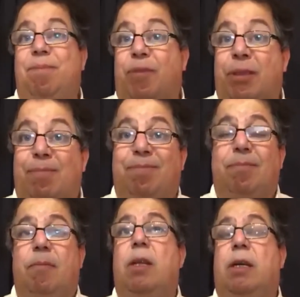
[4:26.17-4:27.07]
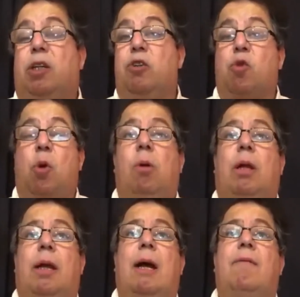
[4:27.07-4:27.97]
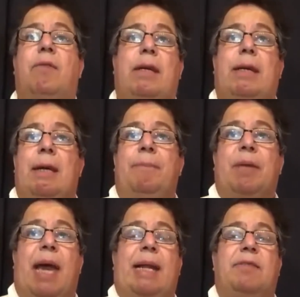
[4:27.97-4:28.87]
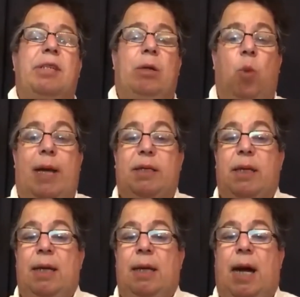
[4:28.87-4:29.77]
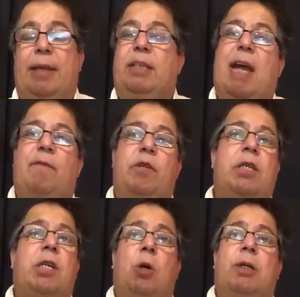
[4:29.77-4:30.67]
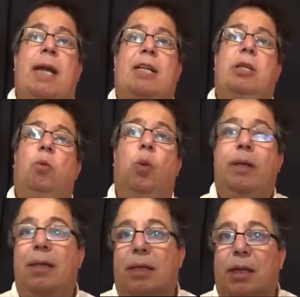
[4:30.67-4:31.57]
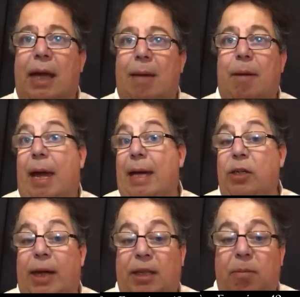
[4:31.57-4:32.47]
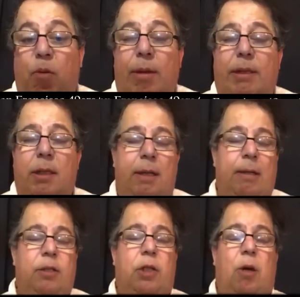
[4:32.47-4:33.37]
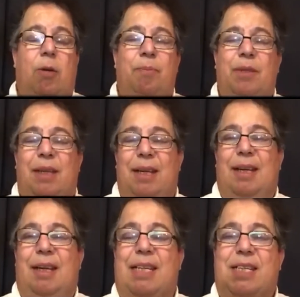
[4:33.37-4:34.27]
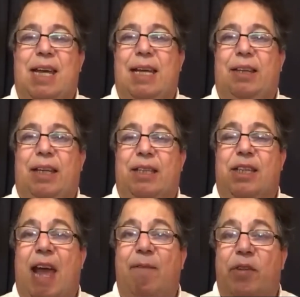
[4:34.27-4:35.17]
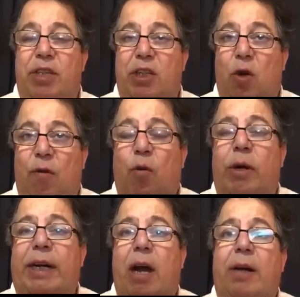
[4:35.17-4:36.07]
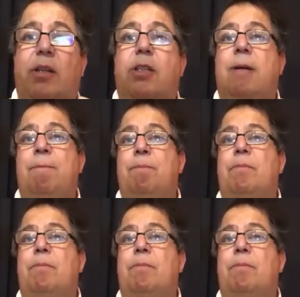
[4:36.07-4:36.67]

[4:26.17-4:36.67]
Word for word: for the control of the NFC West. I think San Francisco can actually win this game, and you get the points. So let's take the San Francisco 49ers